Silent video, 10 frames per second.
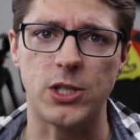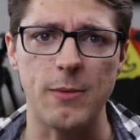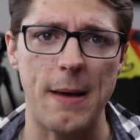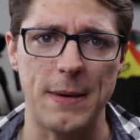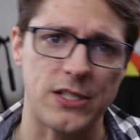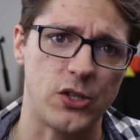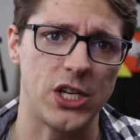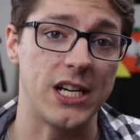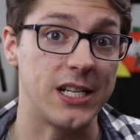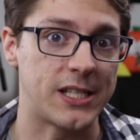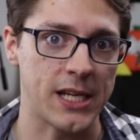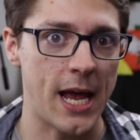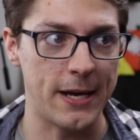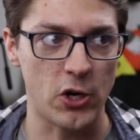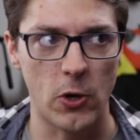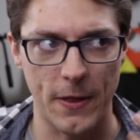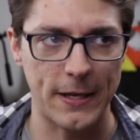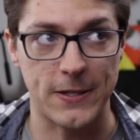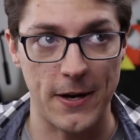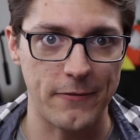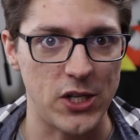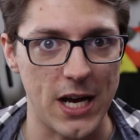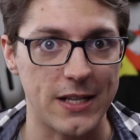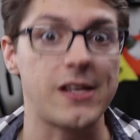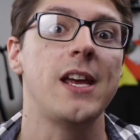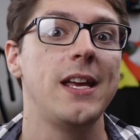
to my messages and all that kind of jazz,